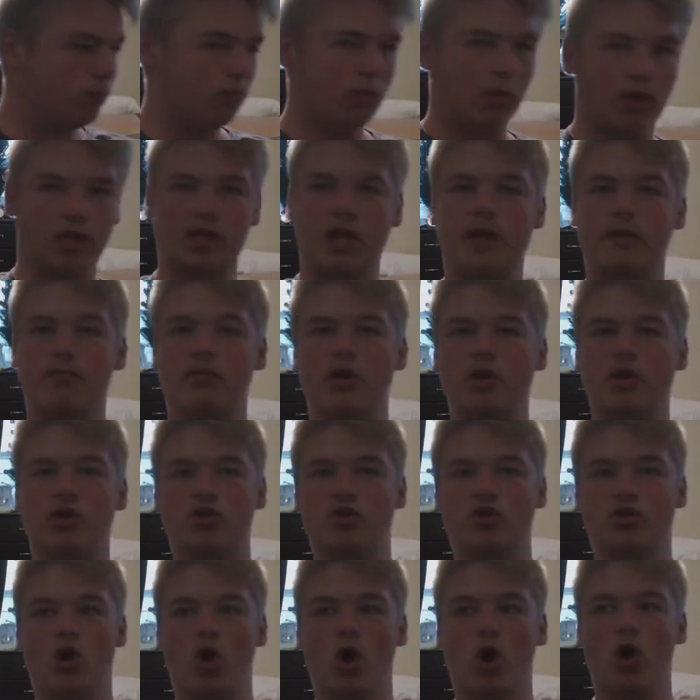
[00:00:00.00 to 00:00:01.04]
tape measure's
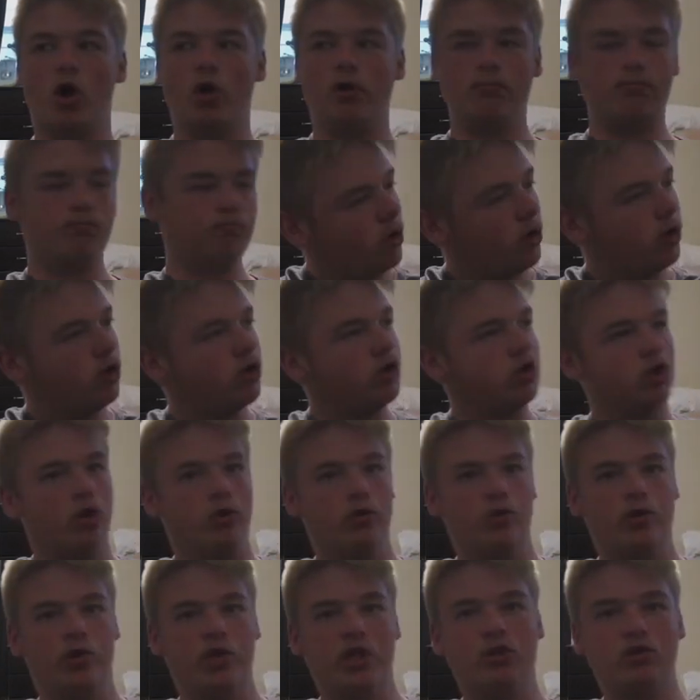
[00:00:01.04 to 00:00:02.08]
gone, so we'll
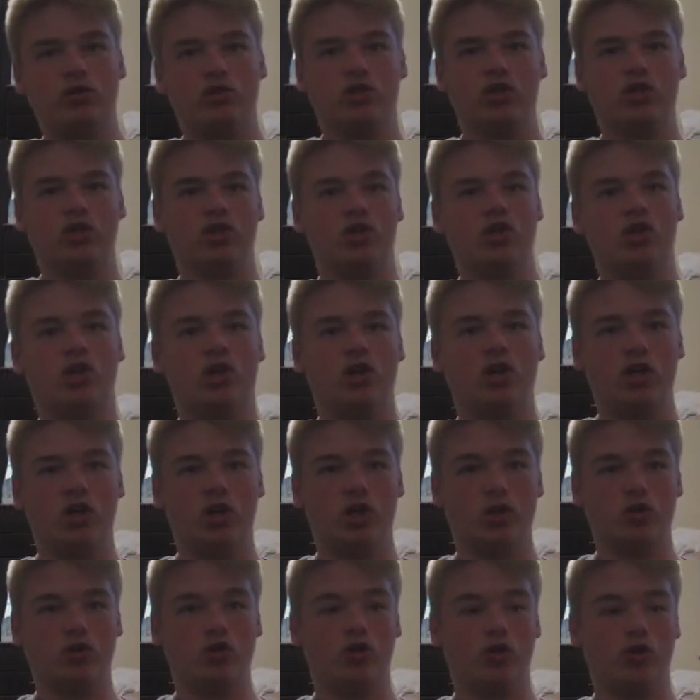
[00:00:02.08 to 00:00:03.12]
use this
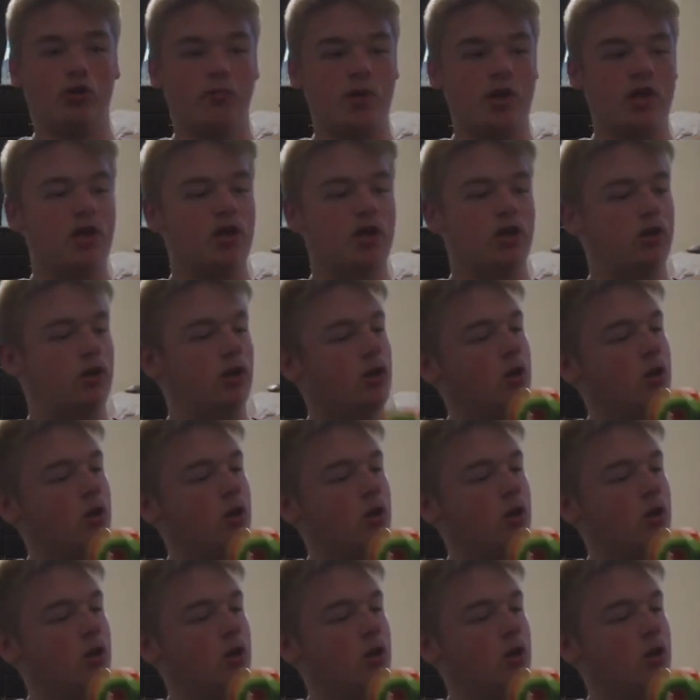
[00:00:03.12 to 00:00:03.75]
industrial pin.